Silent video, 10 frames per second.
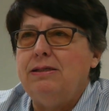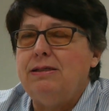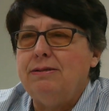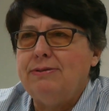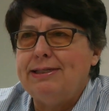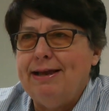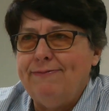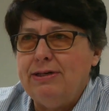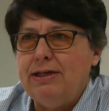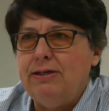
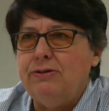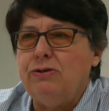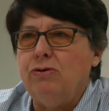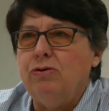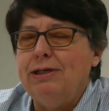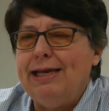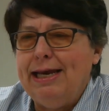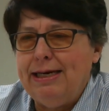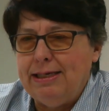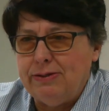70s, early
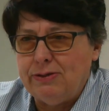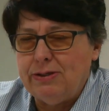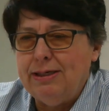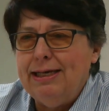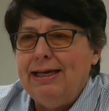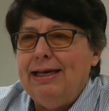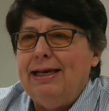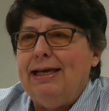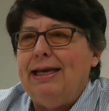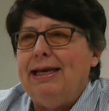80s.
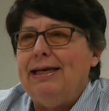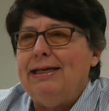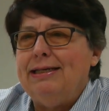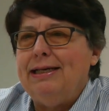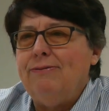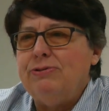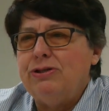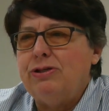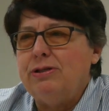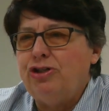And it
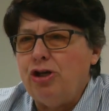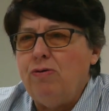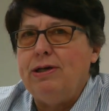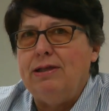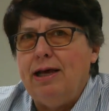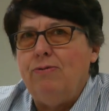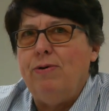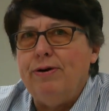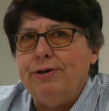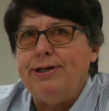was showing a lot of
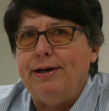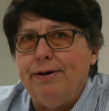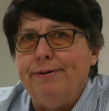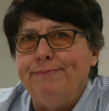wear and tear.